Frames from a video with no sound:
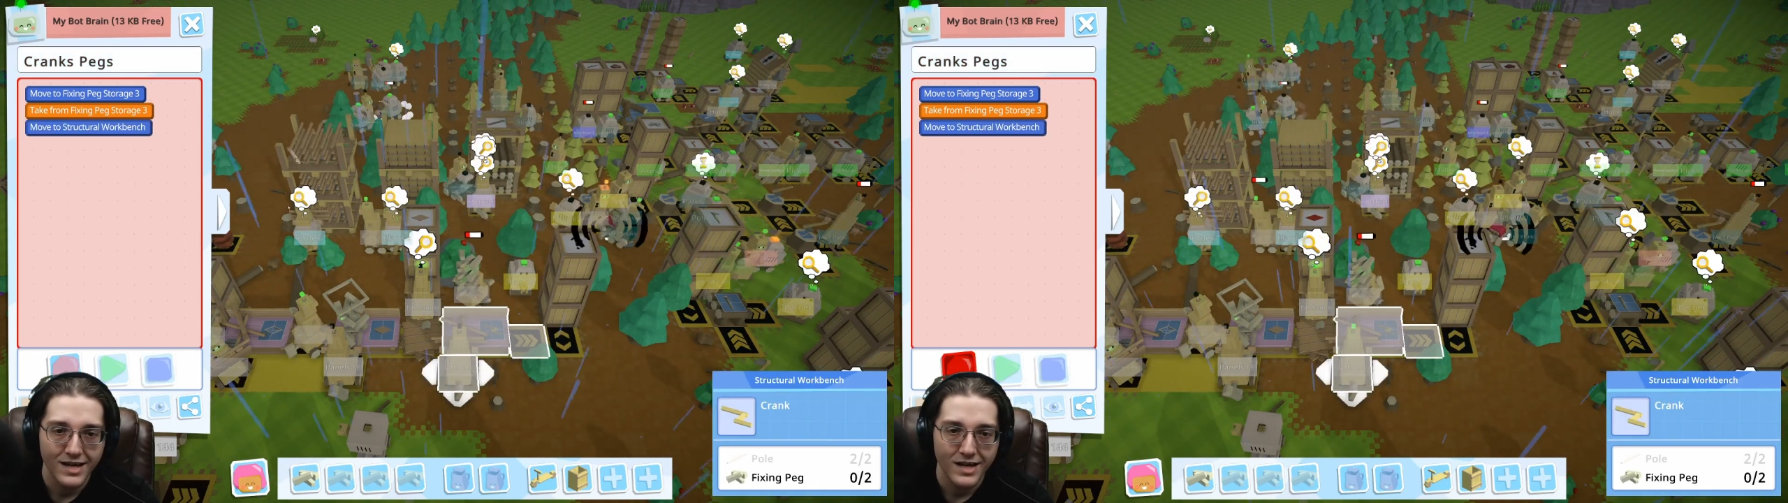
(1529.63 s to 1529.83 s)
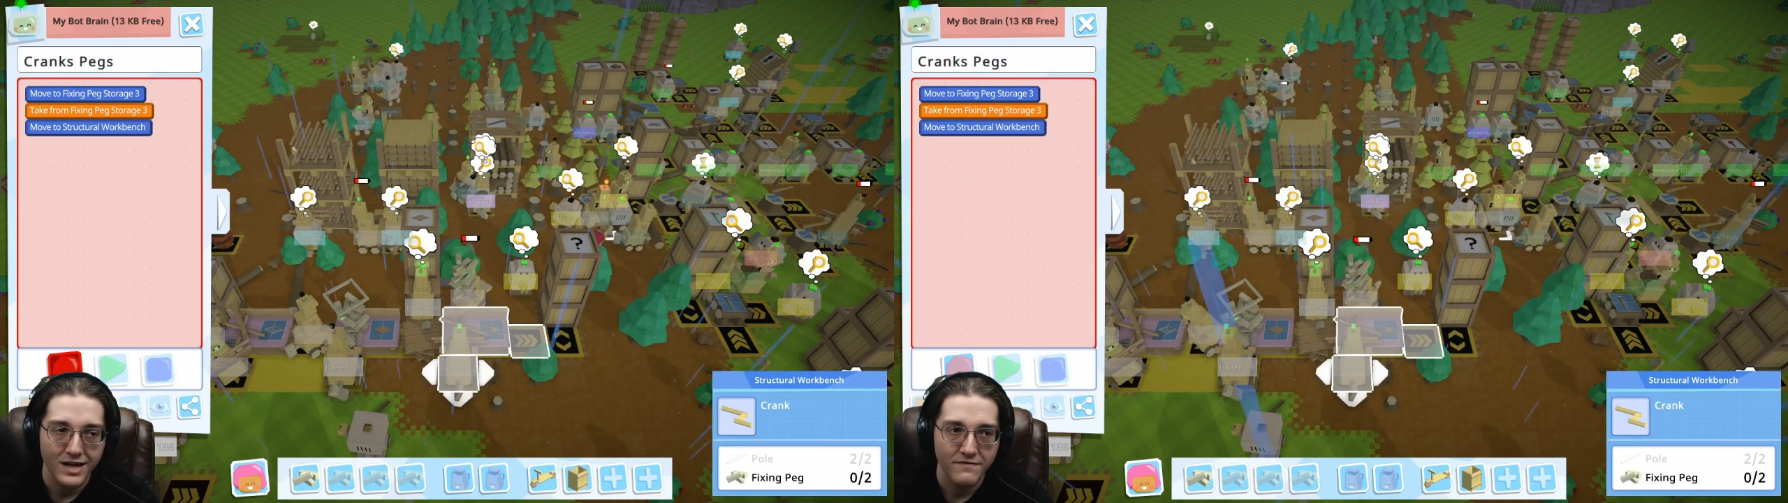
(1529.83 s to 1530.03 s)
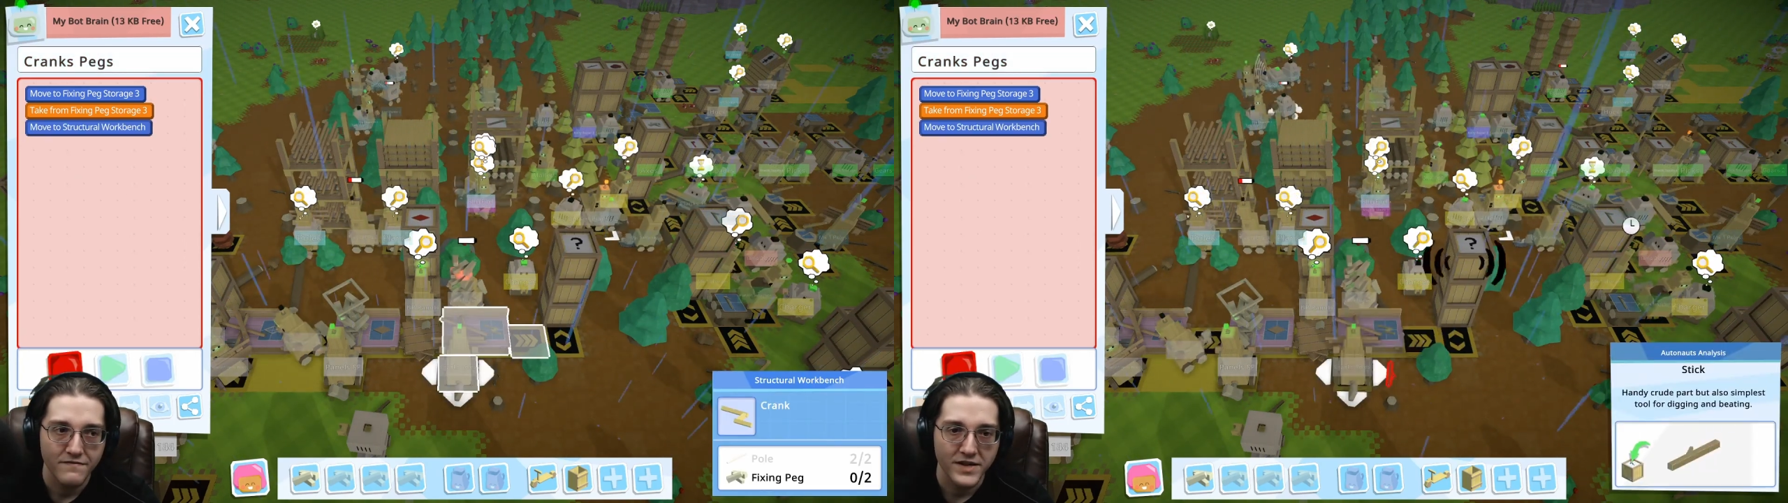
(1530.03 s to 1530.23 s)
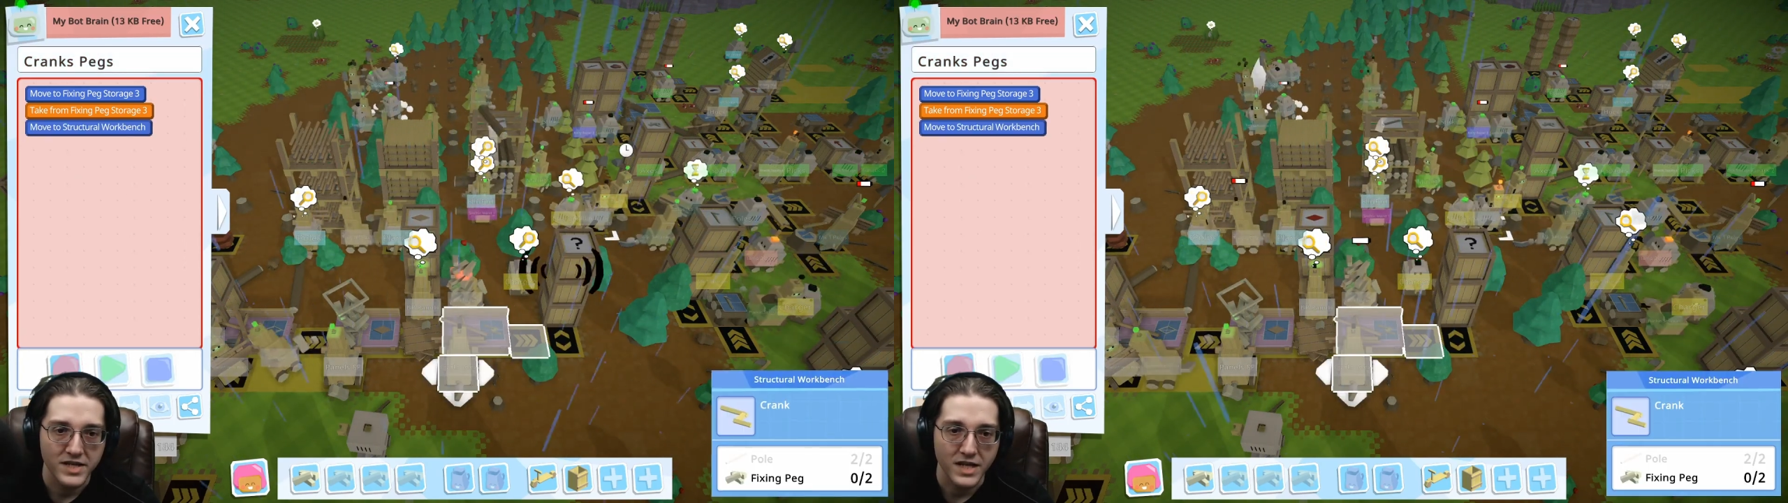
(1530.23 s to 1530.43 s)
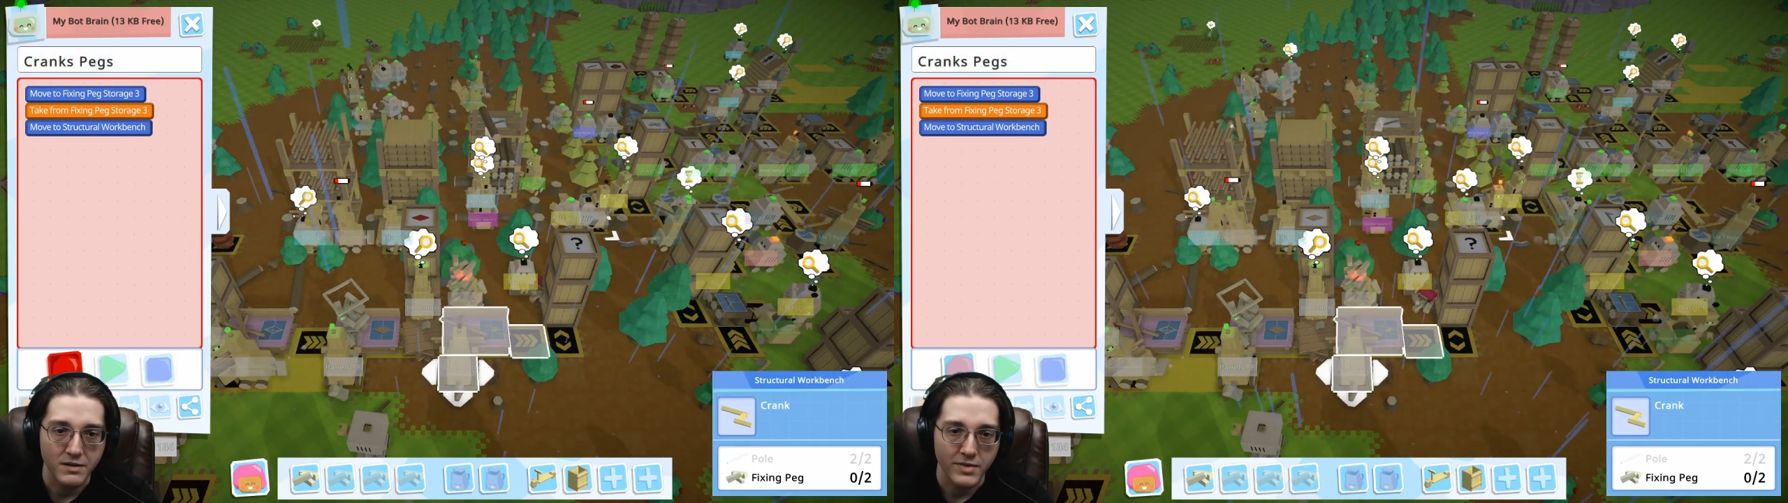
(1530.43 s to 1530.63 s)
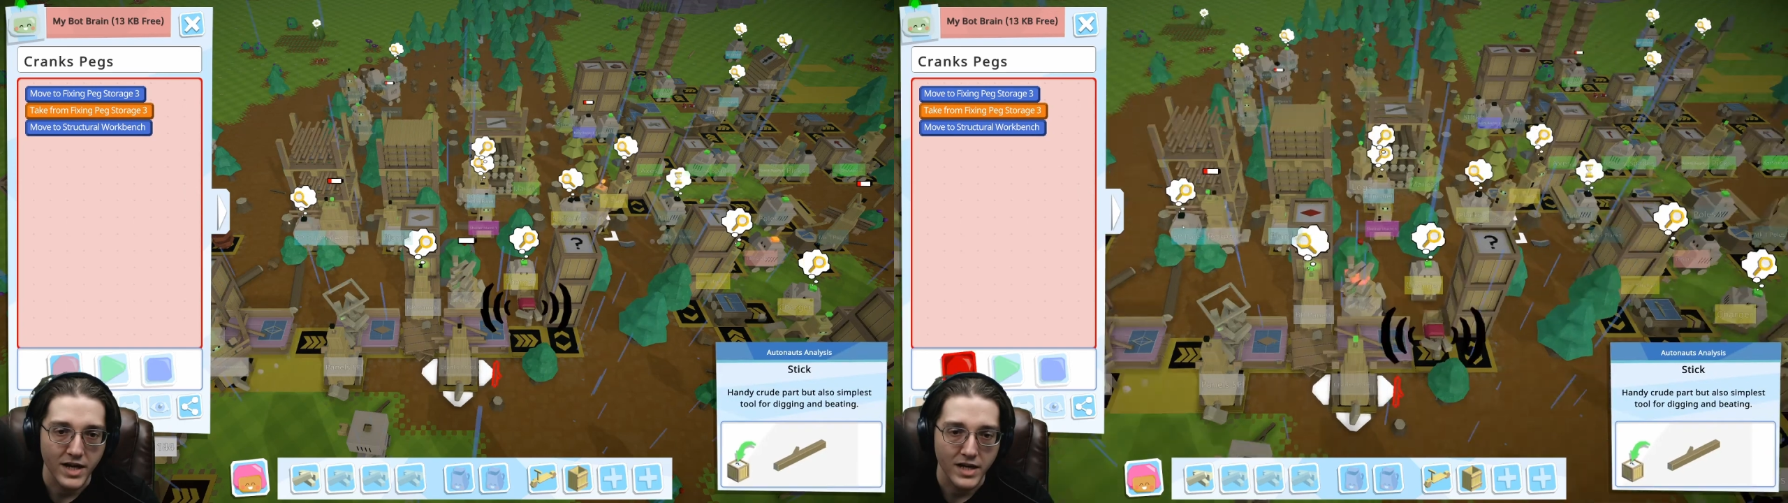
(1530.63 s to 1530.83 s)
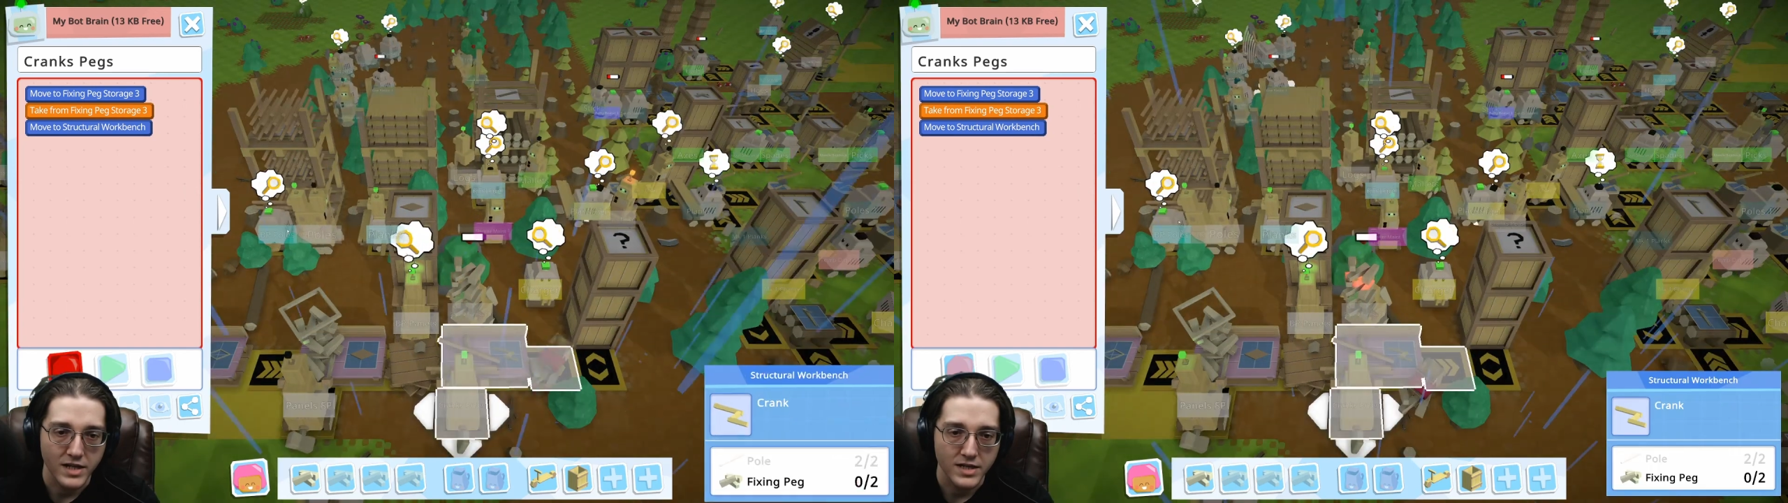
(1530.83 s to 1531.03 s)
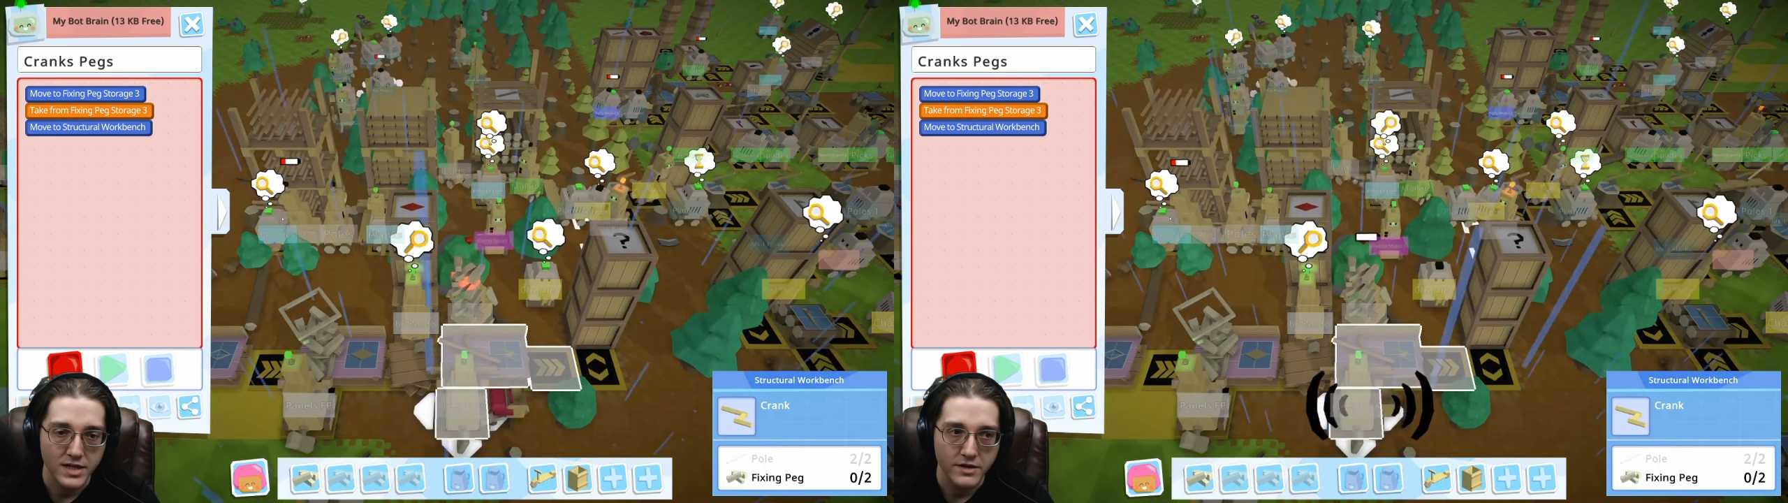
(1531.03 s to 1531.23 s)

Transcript: Uh, fixing pegs.